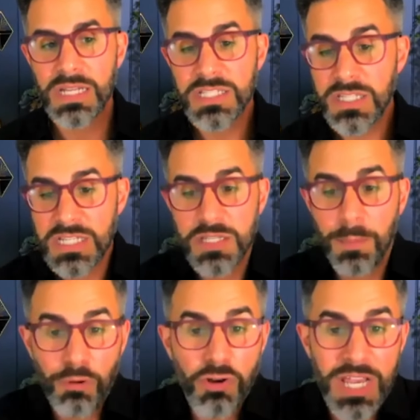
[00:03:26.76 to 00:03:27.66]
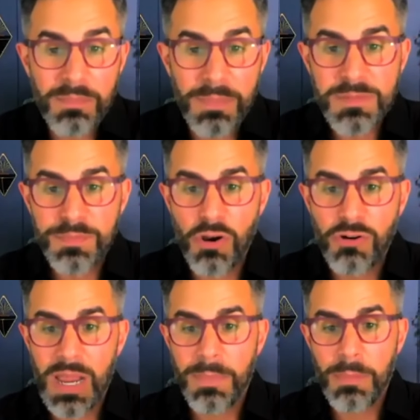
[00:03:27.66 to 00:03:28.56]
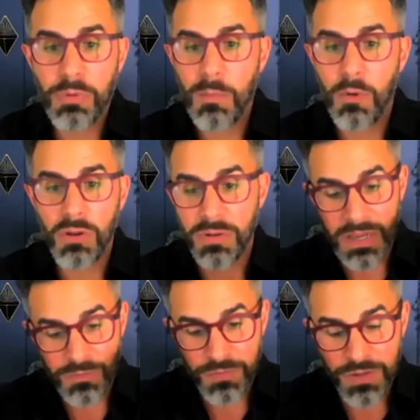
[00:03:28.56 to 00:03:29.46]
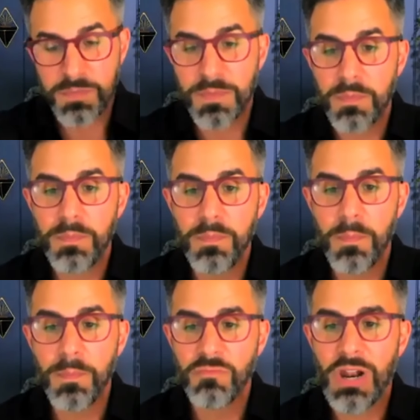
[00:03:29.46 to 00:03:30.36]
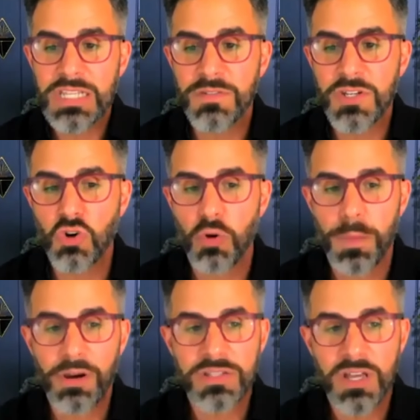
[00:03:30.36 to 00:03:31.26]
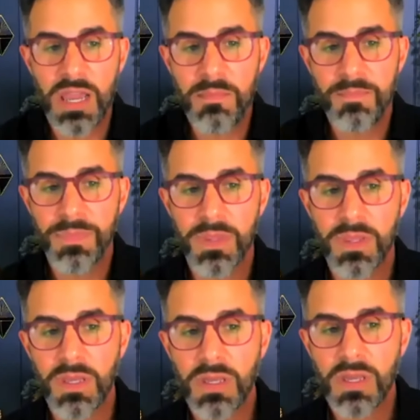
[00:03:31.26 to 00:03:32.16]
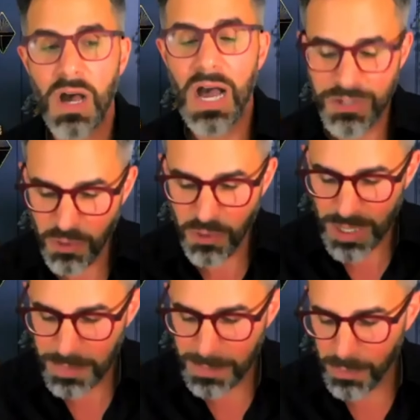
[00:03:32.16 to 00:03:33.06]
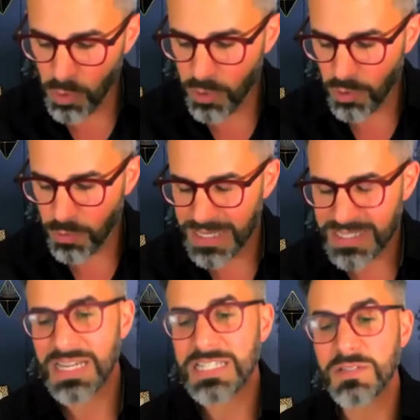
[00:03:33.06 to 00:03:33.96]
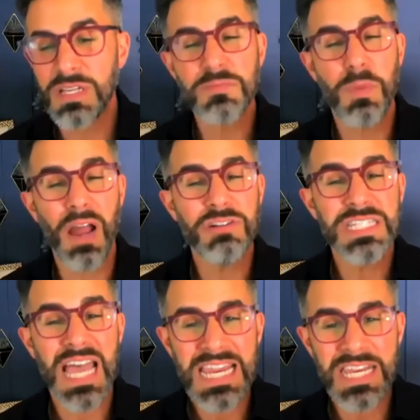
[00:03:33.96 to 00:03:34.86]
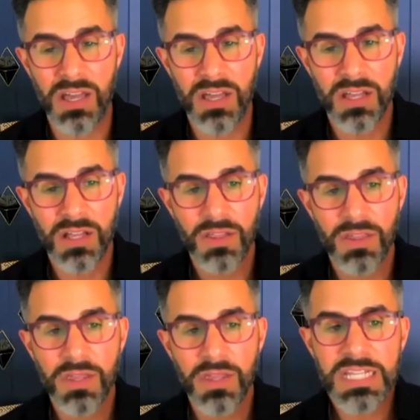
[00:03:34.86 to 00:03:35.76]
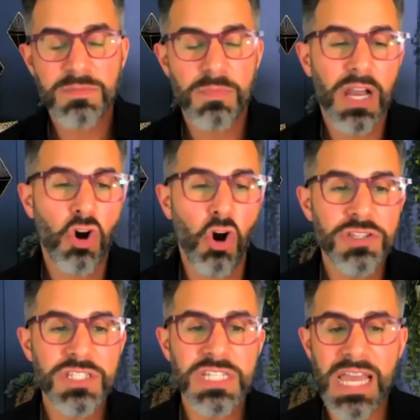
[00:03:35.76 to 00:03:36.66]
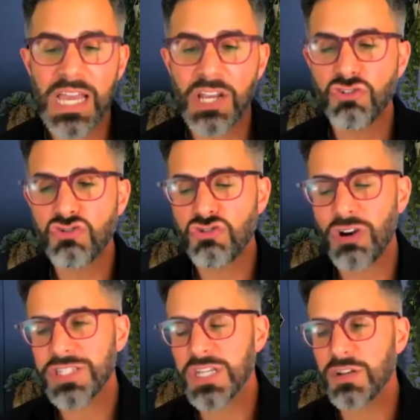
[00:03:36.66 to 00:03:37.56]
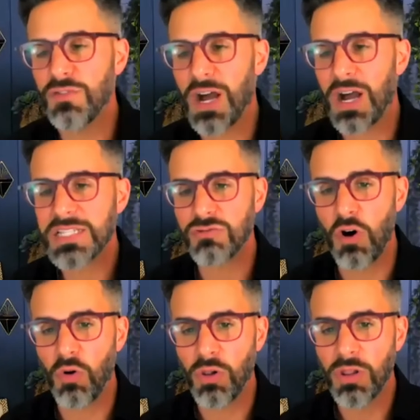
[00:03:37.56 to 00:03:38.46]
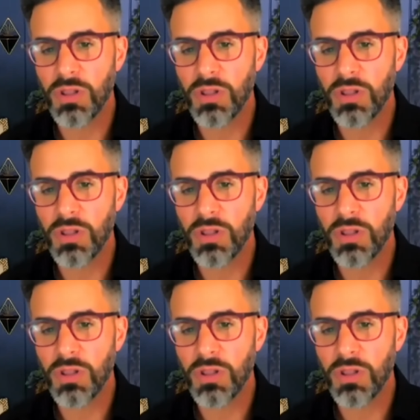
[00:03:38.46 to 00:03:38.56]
It's a project-based program. People come on there for this relatively short period of time. I have another way that people work with me. It's by retainer. It's a concierge trusted advisor role.